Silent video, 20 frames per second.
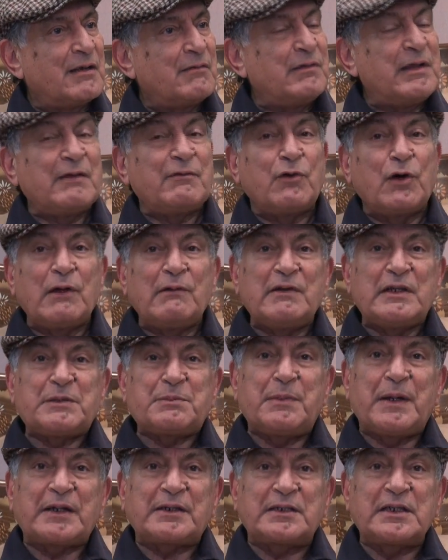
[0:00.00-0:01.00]
We have always
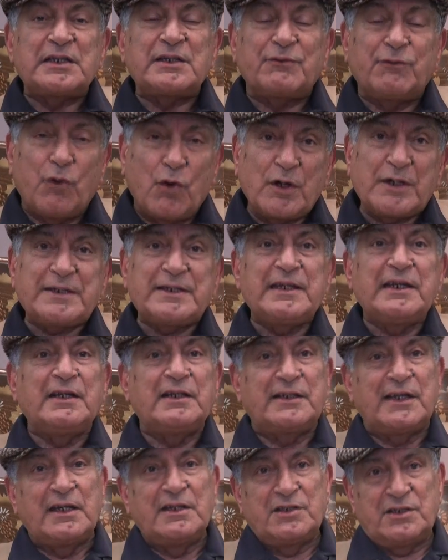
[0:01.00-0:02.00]
practiced focusing
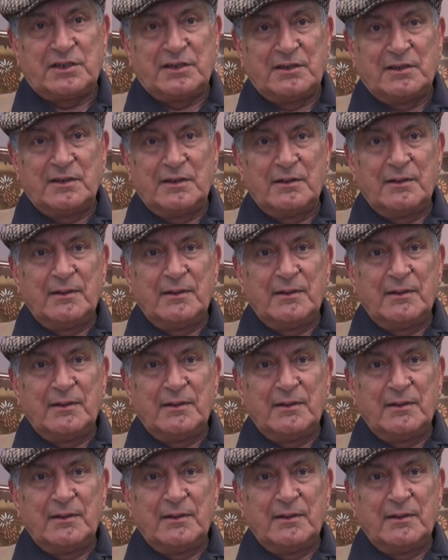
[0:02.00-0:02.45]
attention.